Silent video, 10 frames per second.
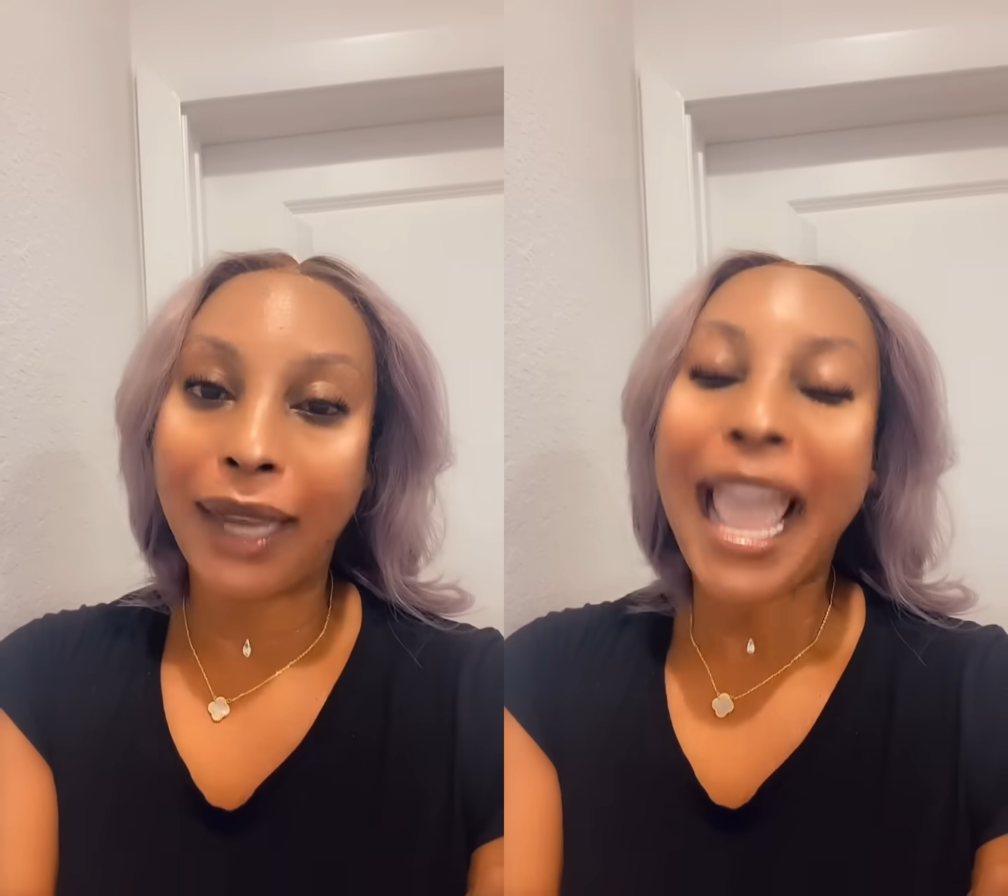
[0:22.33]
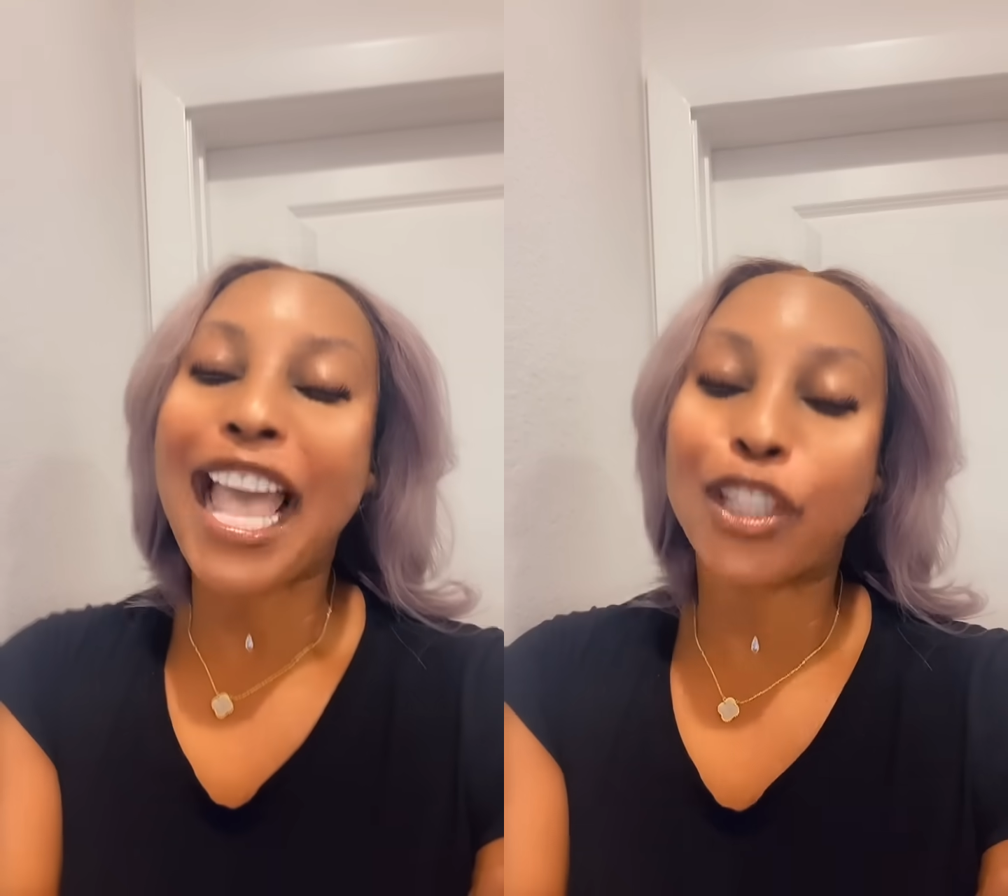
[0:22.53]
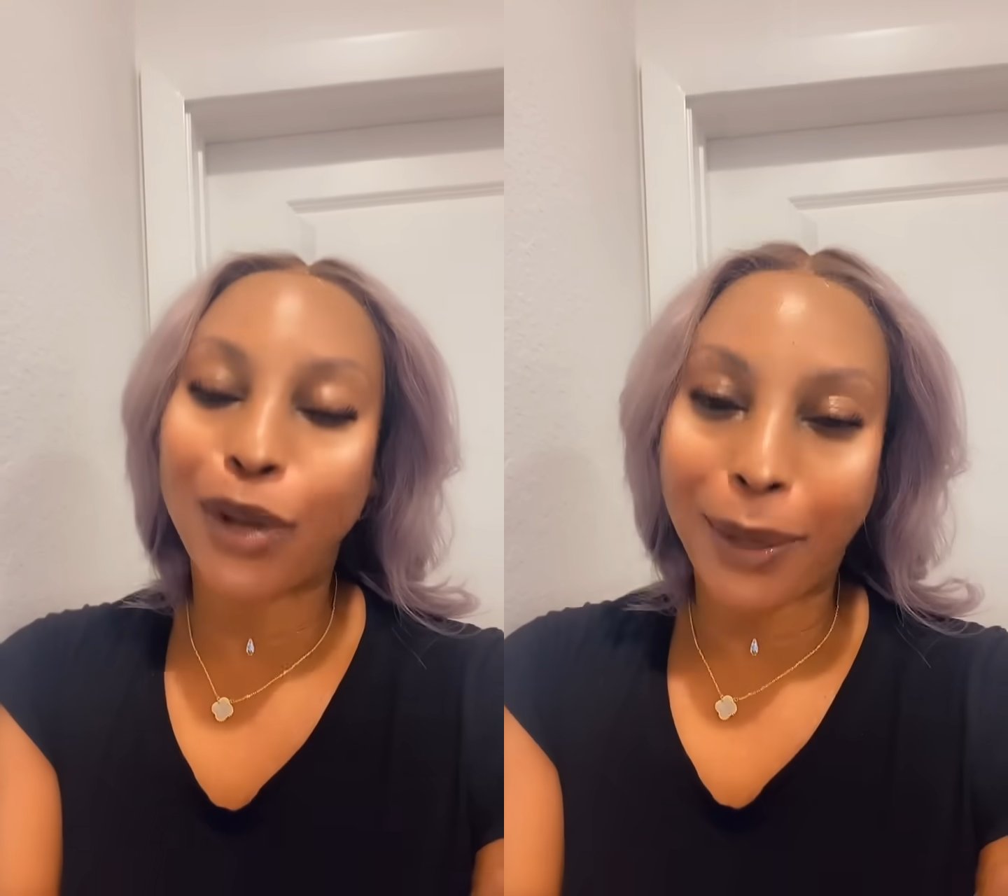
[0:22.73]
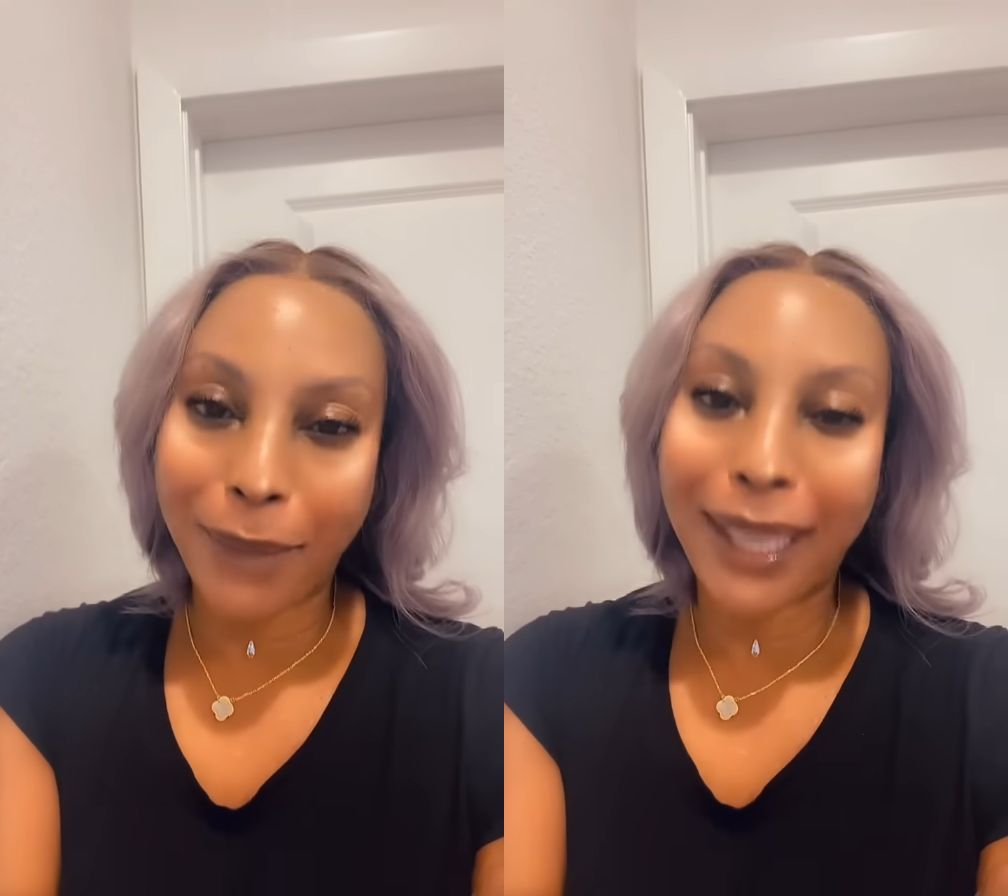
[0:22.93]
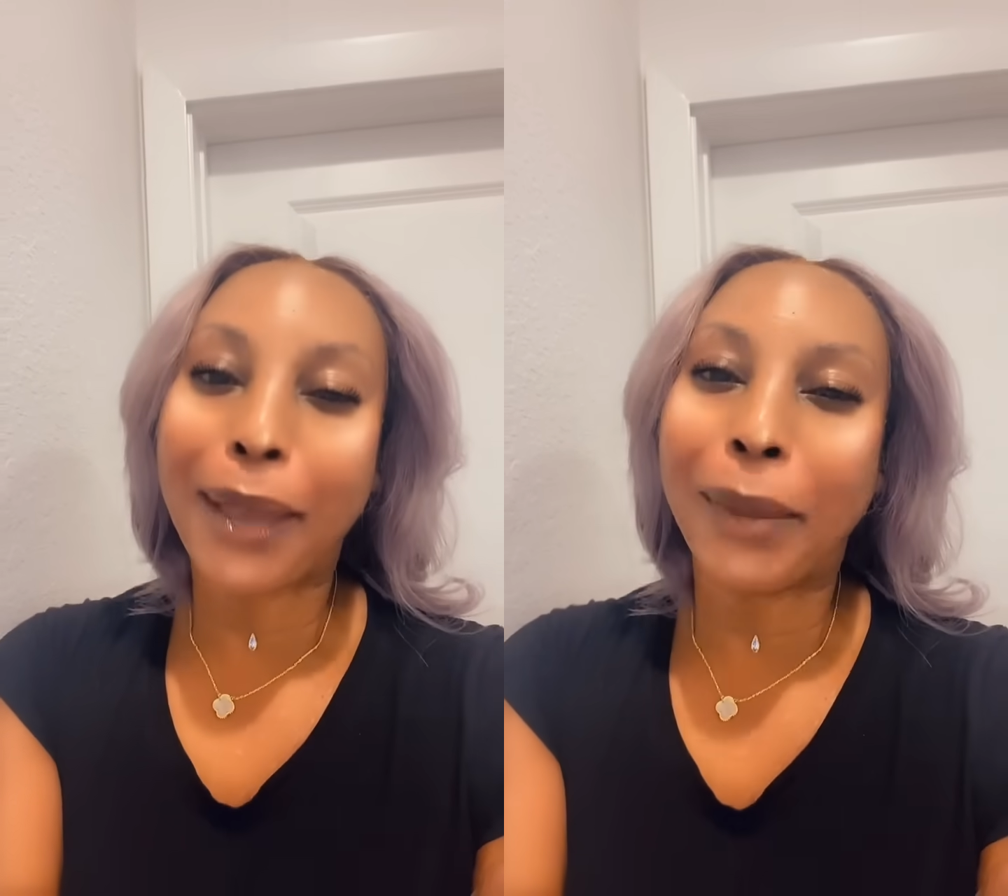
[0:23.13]
is going to
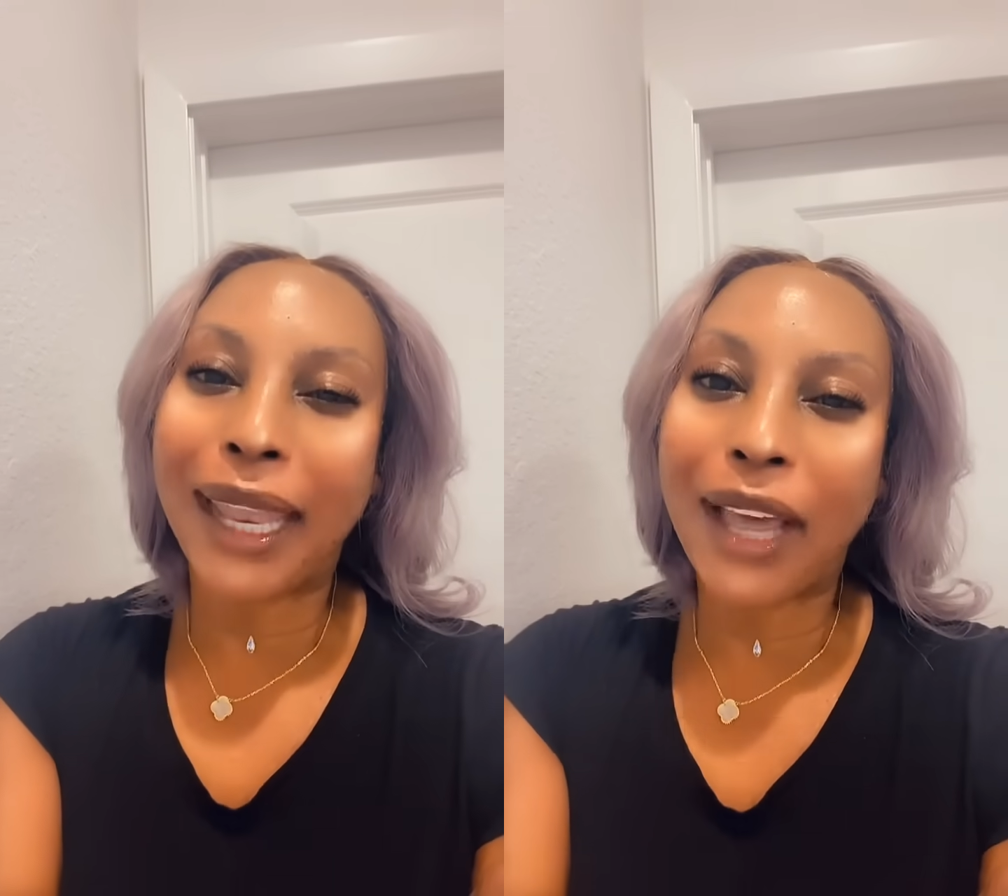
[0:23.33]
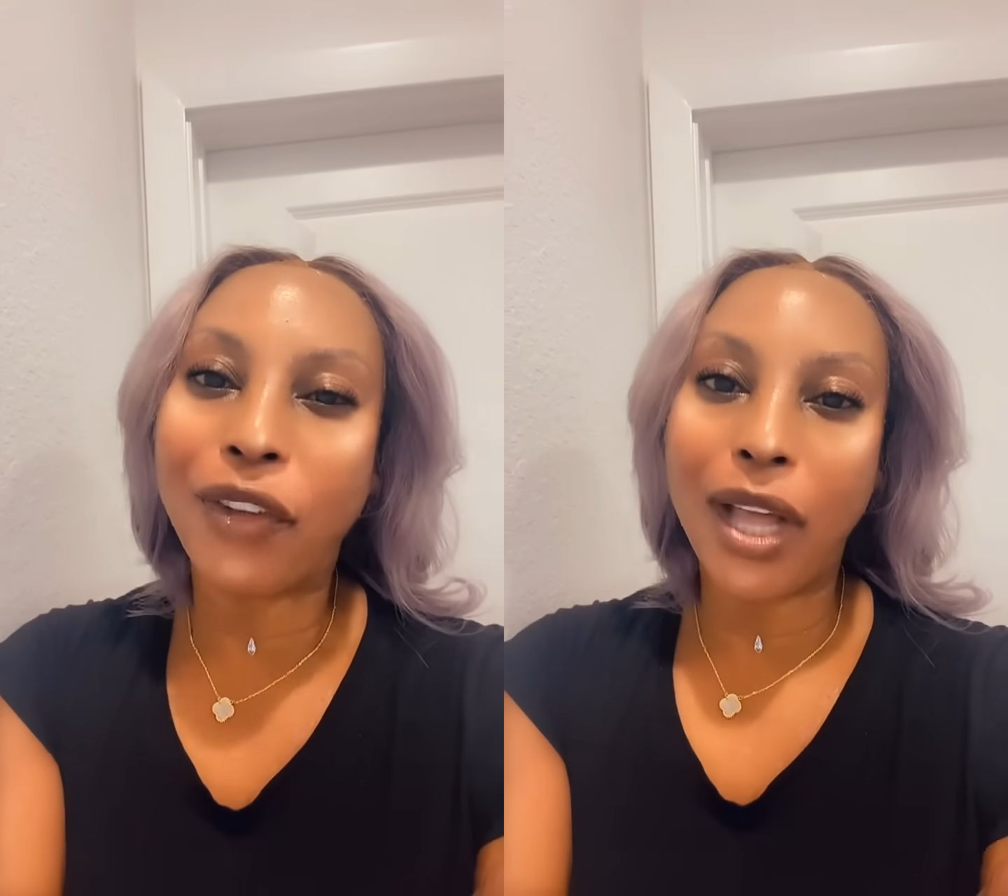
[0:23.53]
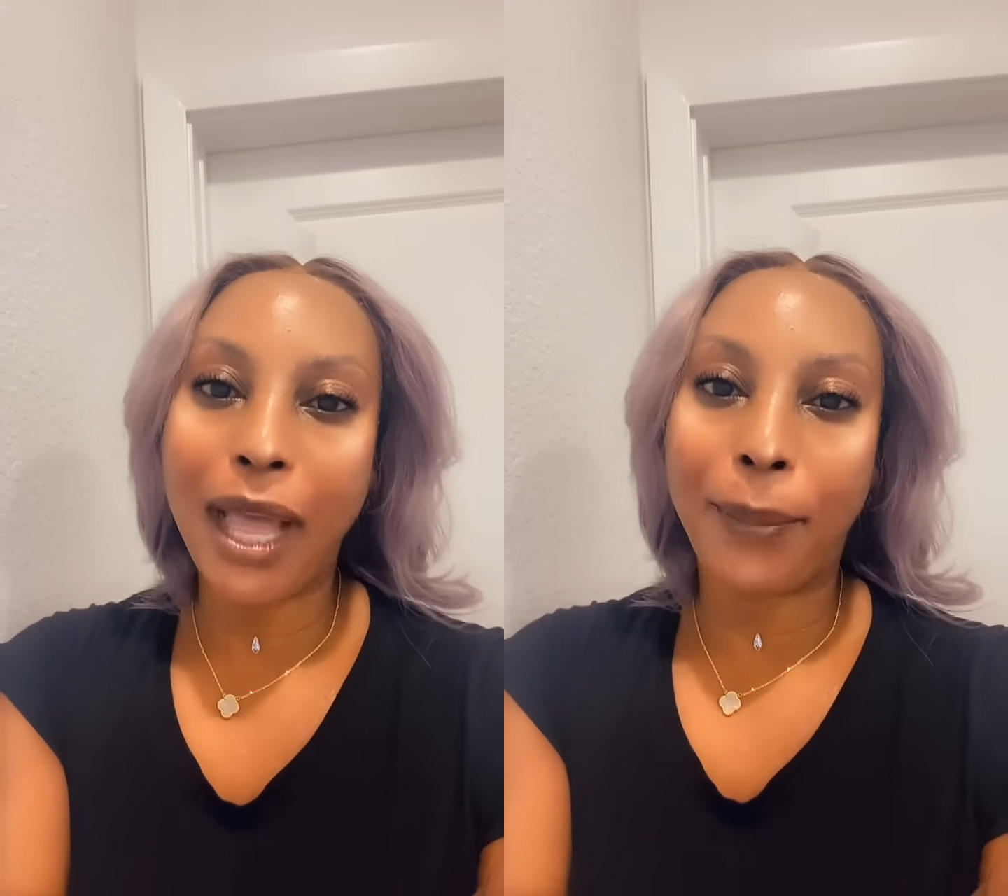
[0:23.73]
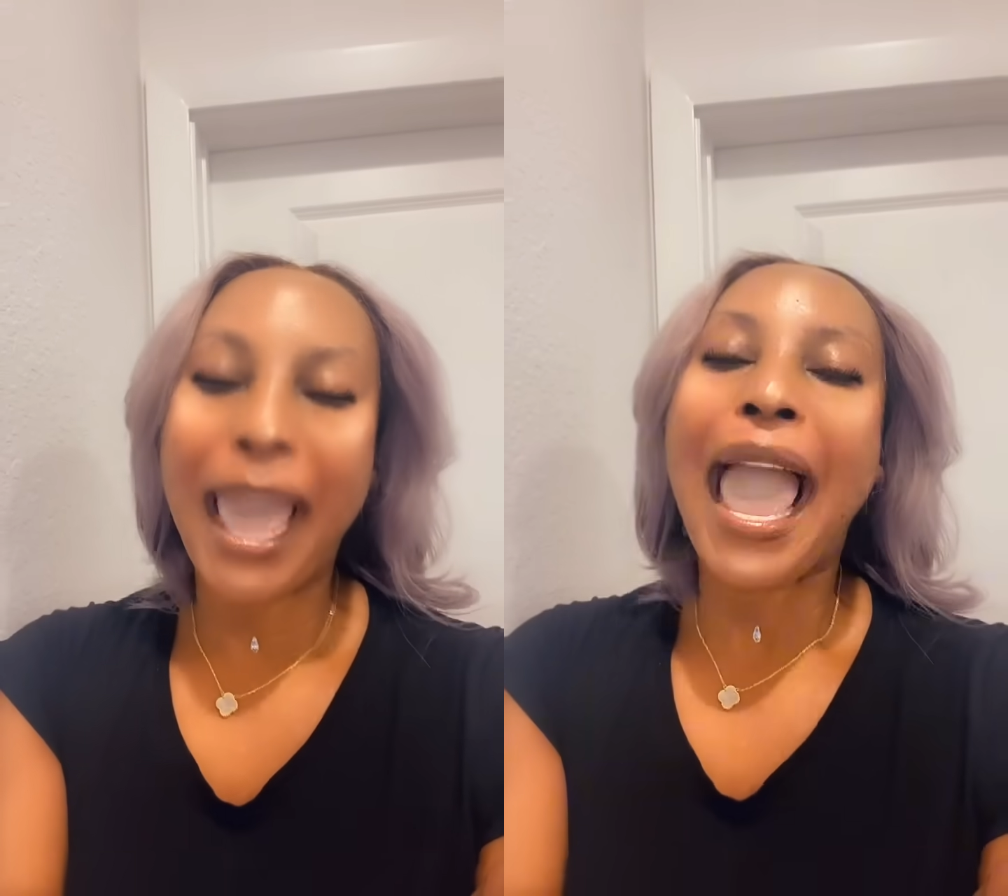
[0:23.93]
make him level up